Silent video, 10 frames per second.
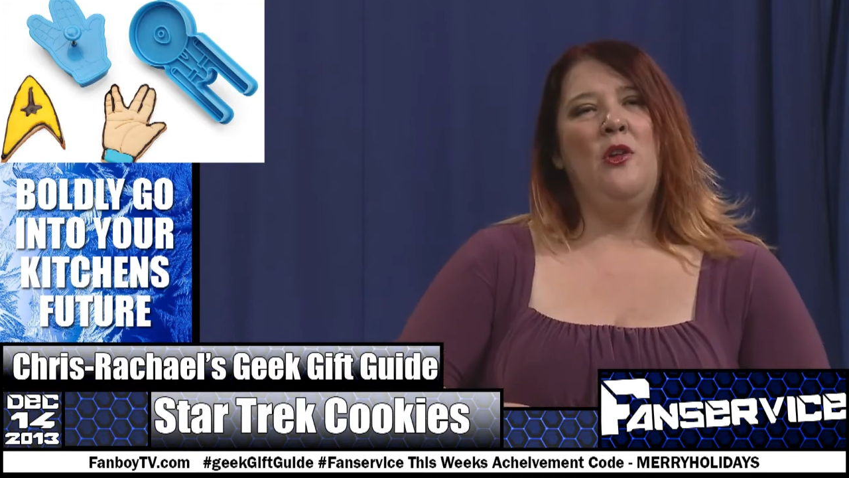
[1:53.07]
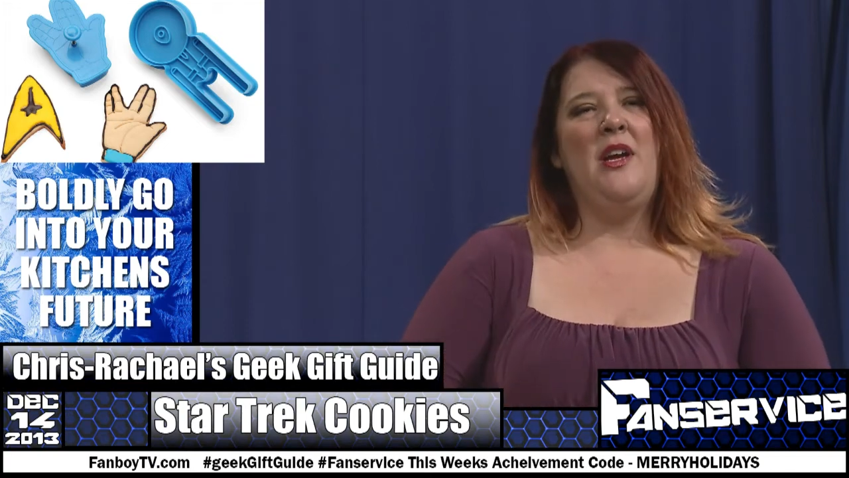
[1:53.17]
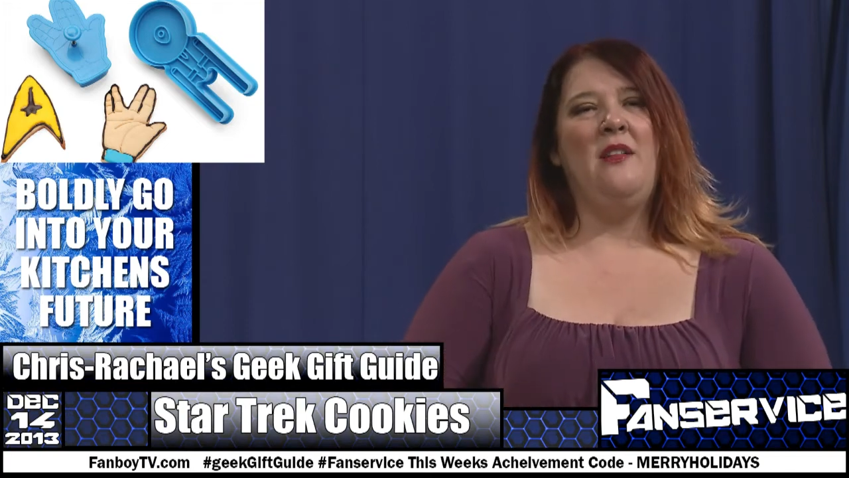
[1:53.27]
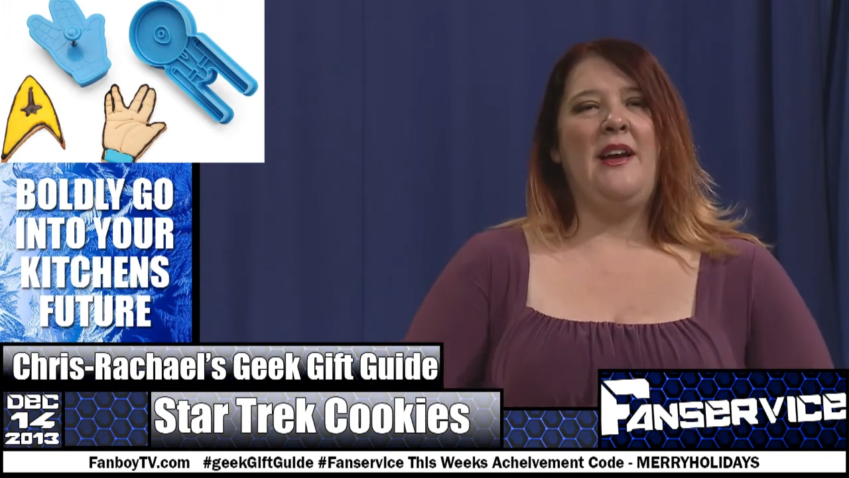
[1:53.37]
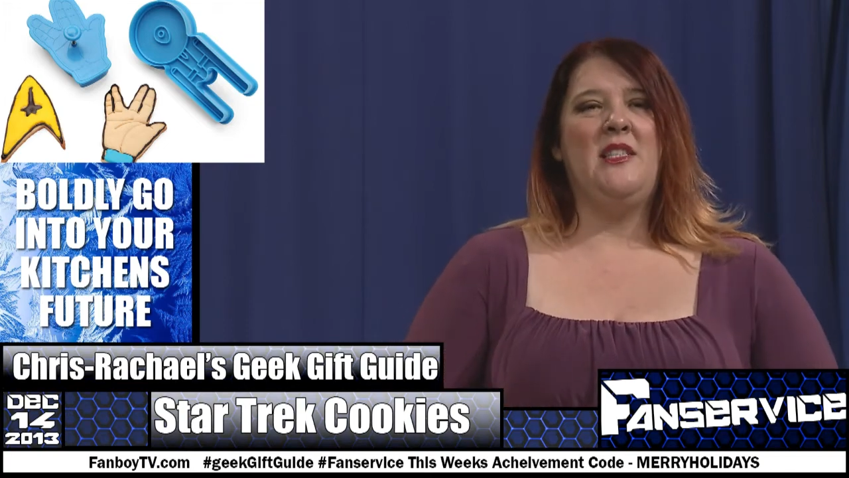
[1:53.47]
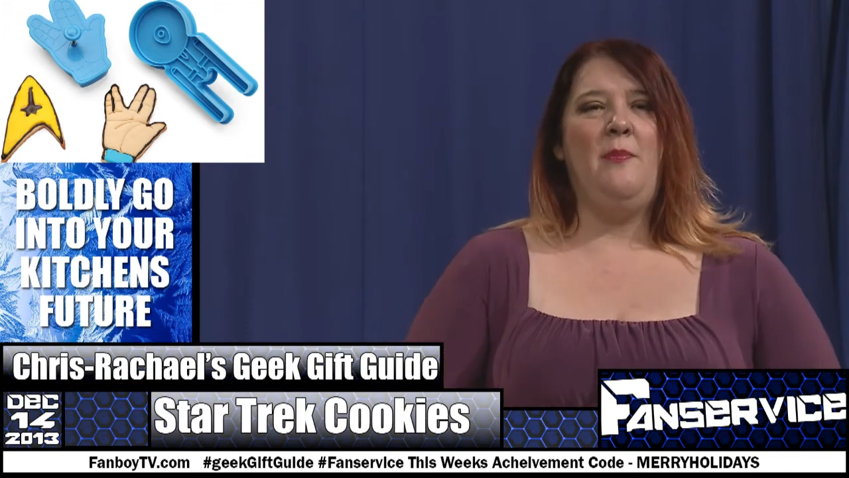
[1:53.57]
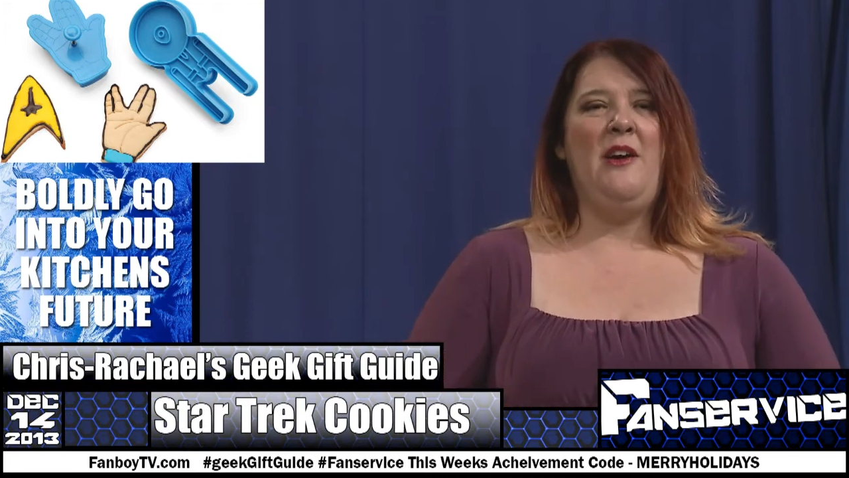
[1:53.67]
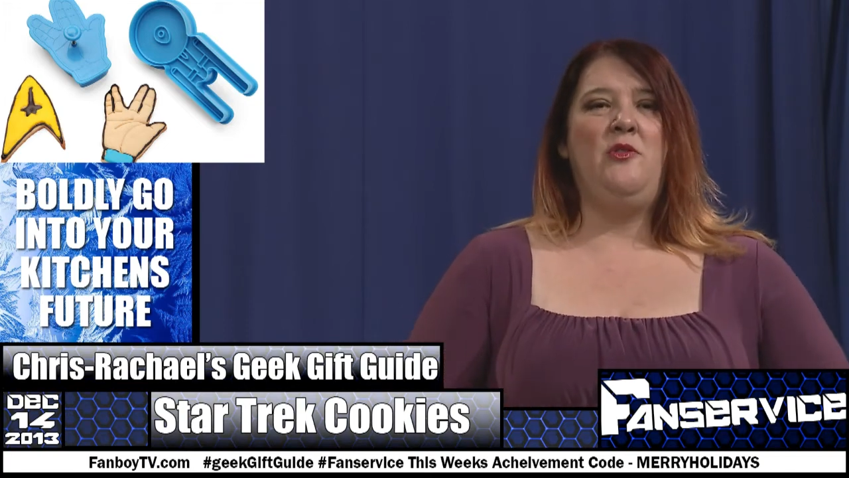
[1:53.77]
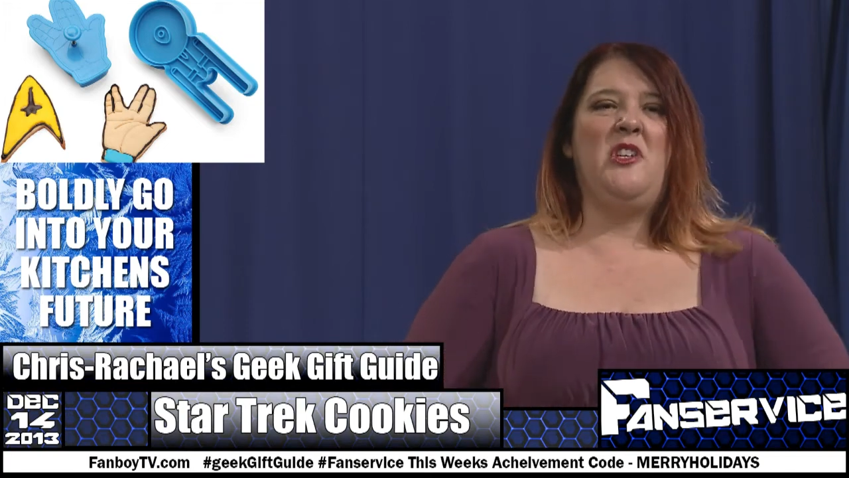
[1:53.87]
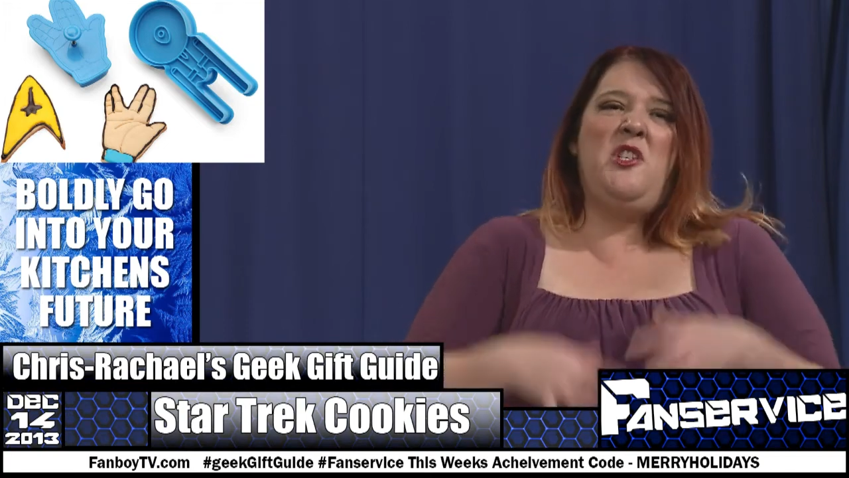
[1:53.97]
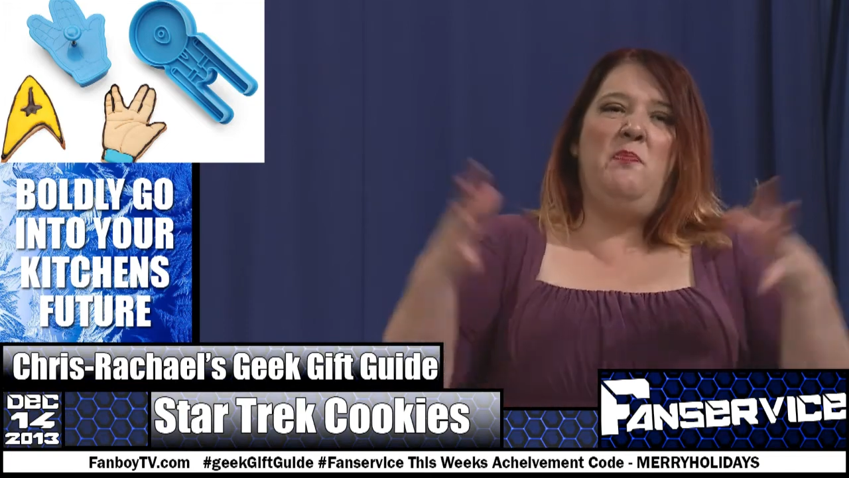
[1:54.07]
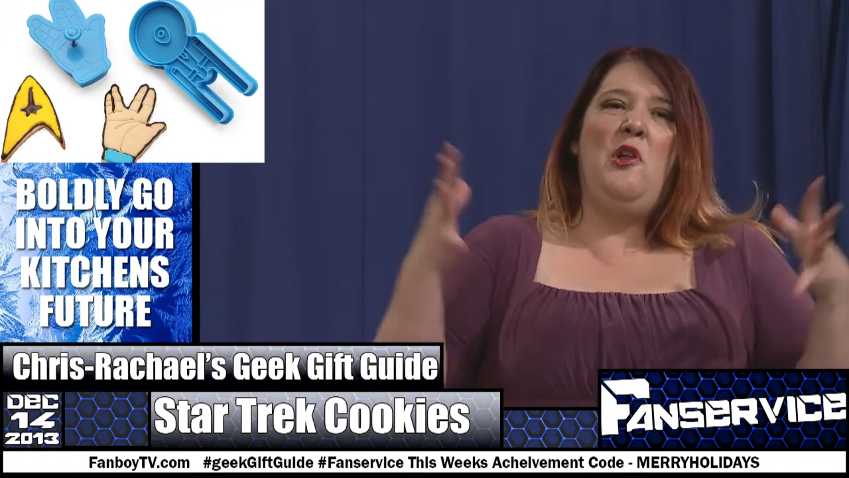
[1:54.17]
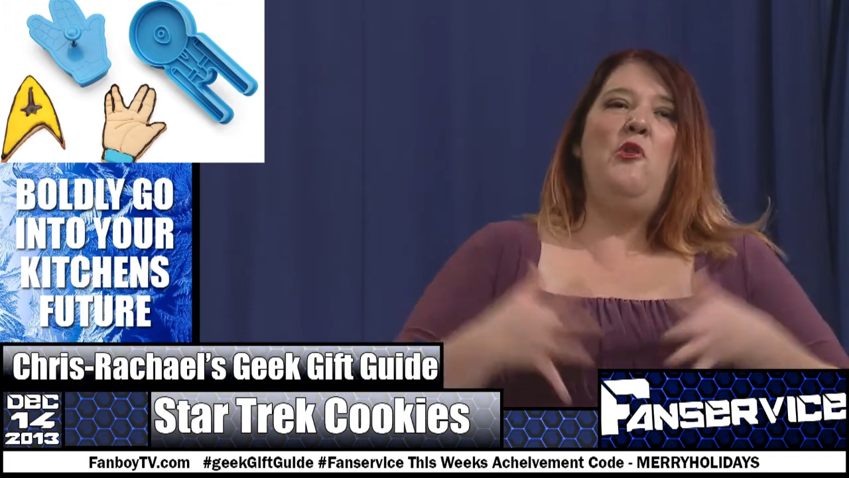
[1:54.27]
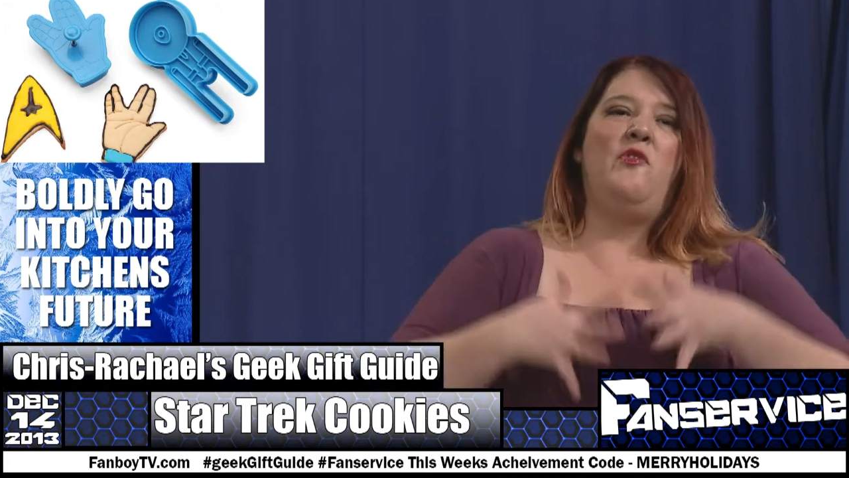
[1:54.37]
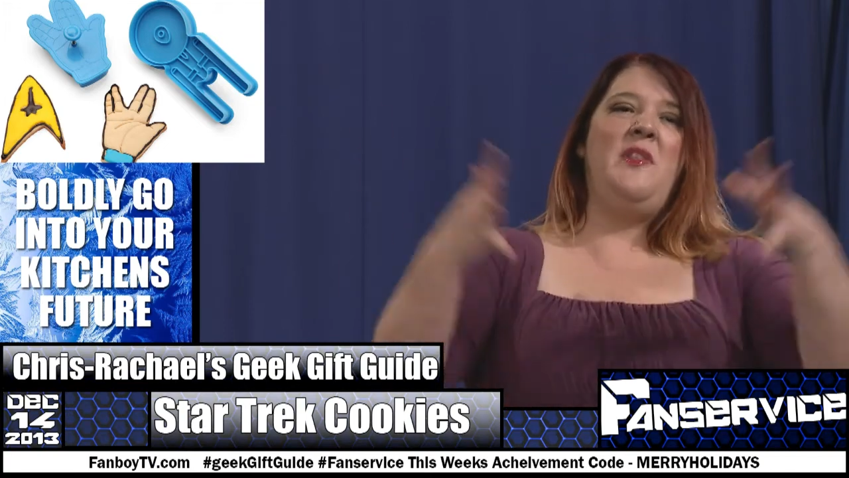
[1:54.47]
looking like it's about to
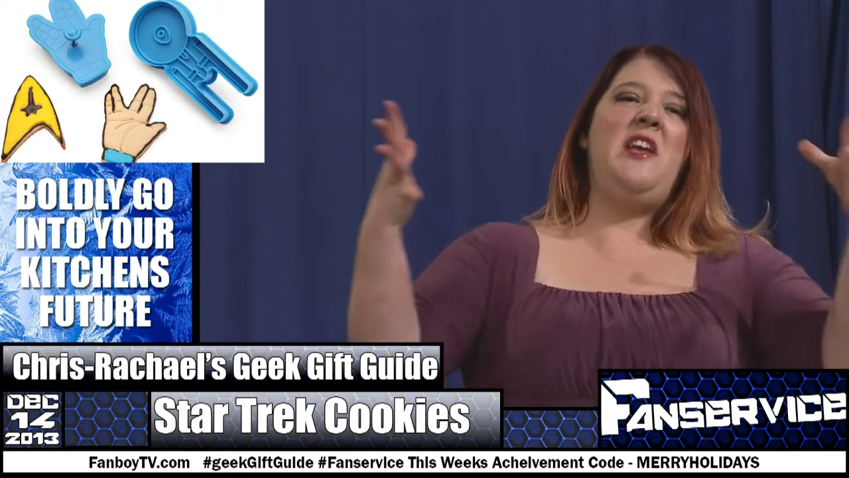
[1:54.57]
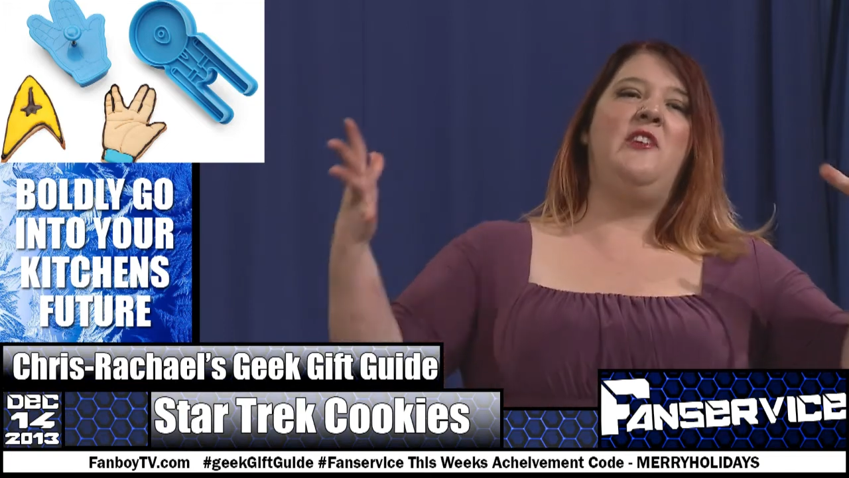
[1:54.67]
explode from the